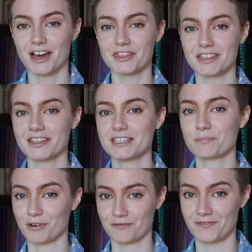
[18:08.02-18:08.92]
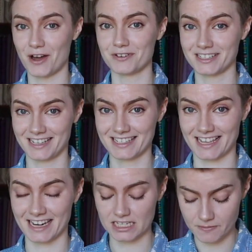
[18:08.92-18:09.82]
A thing that is profoundly
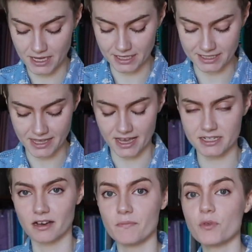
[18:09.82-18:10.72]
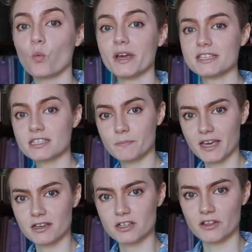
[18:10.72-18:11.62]
exciting to me is that the
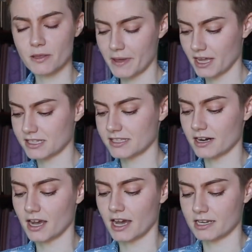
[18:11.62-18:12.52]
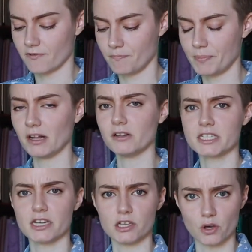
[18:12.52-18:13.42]
waistband on the pants, that kind of belt
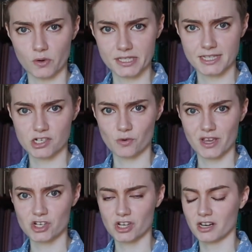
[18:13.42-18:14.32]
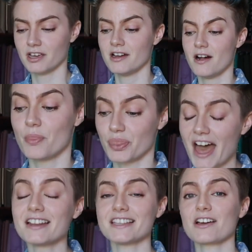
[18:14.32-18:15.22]
and yoke situation,
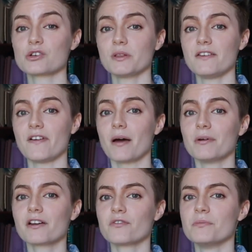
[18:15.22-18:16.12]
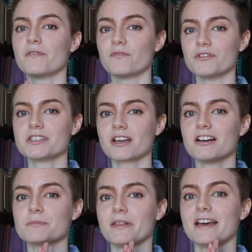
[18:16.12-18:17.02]
that is actually fabric from the first
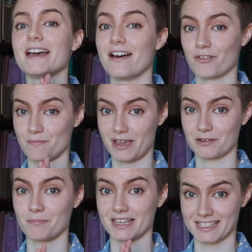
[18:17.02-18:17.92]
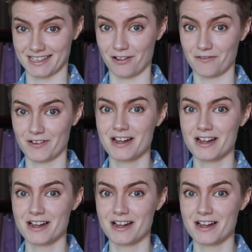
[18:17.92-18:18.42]
cosplay I ever made myself.